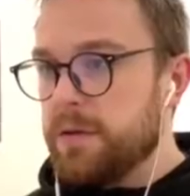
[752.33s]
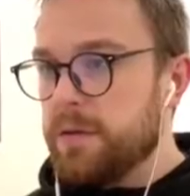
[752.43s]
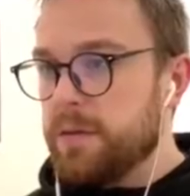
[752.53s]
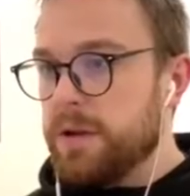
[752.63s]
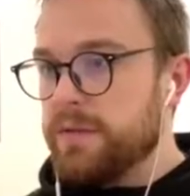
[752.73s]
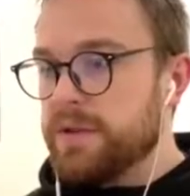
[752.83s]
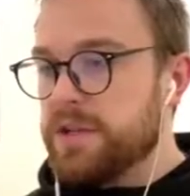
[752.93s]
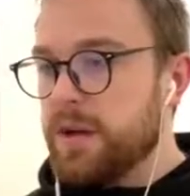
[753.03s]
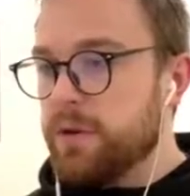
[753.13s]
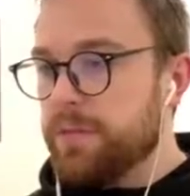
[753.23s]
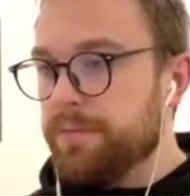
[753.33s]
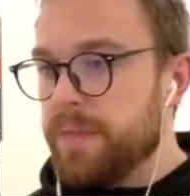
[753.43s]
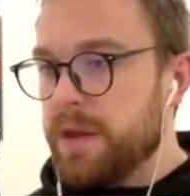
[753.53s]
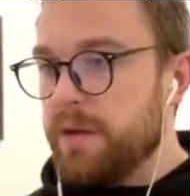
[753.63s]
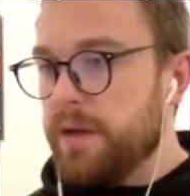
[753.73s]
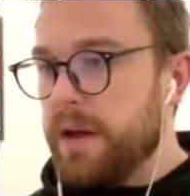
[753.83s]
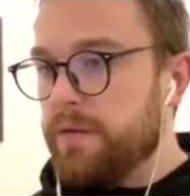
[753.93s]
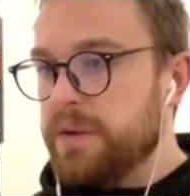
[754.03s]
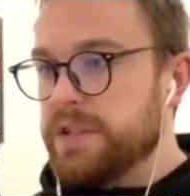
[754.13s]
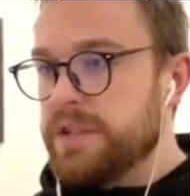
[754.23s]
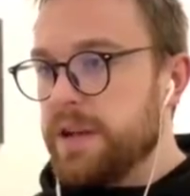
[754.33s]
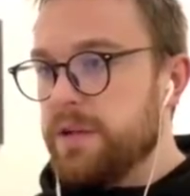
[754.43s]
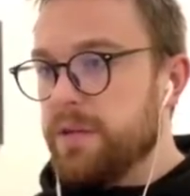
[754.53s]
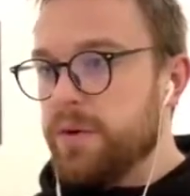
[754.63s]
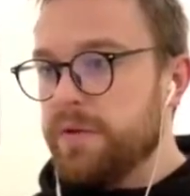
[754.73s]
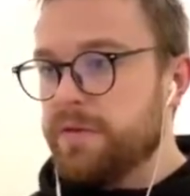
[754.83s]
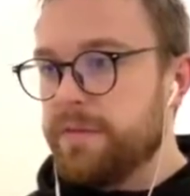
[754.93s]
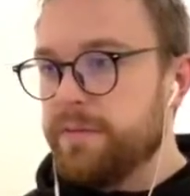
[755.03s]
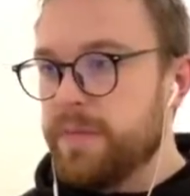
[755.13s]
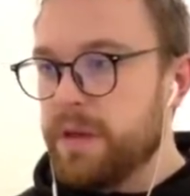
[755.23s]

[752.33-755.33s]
will give us double of every standard buff.